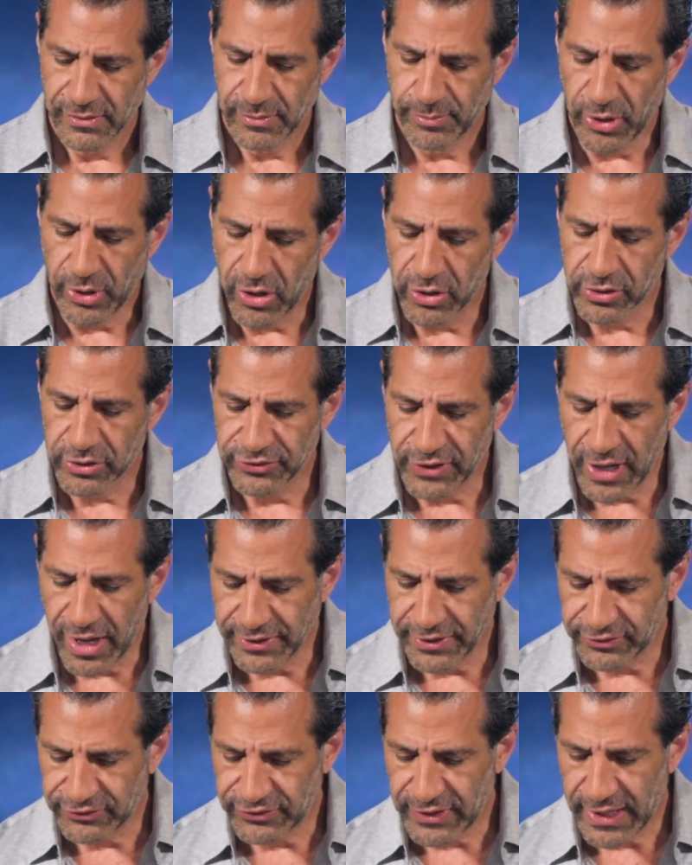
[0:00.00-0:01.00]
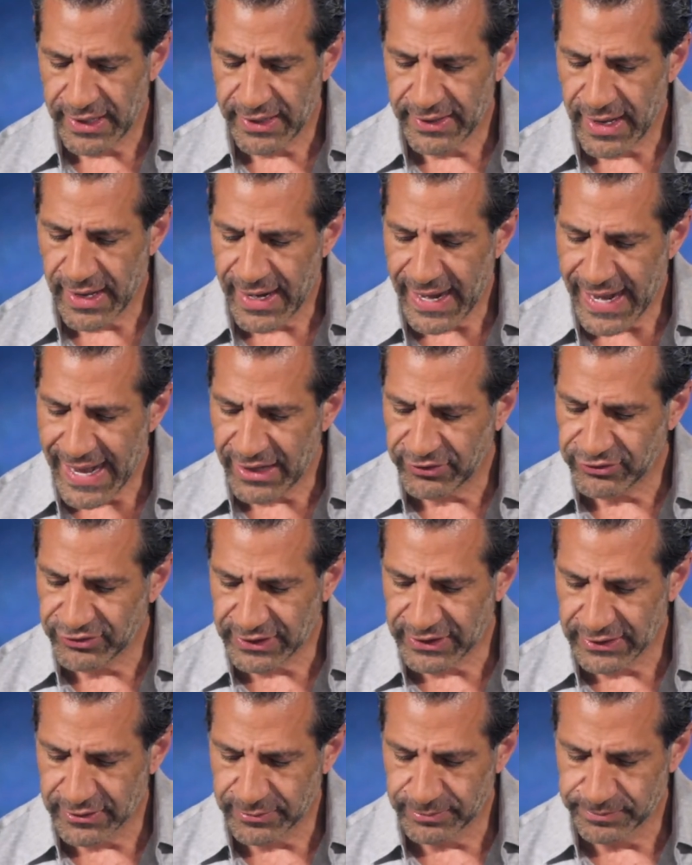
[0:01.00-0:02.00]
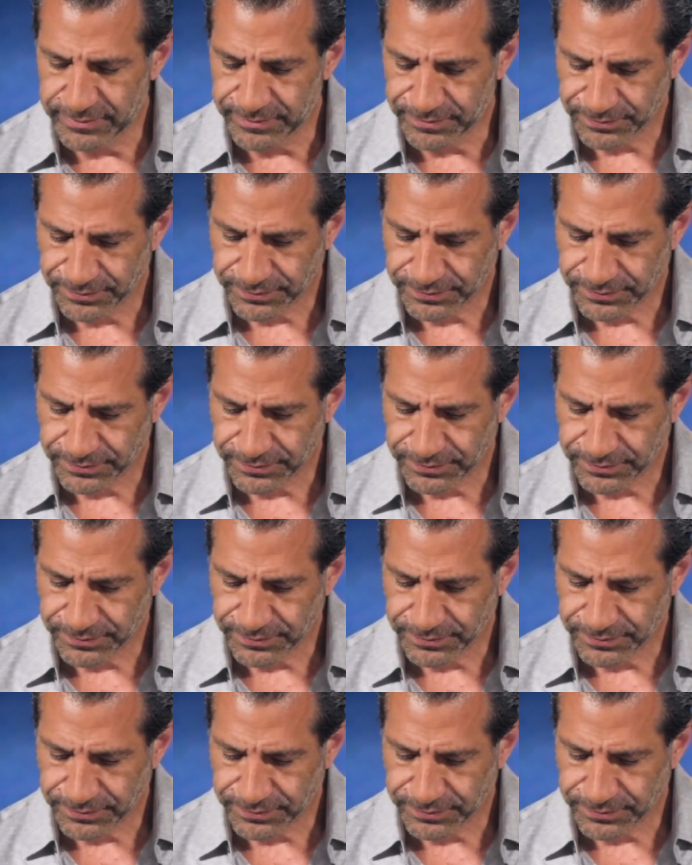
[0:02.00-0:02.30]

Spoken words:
Paul goes on to say, and I ask him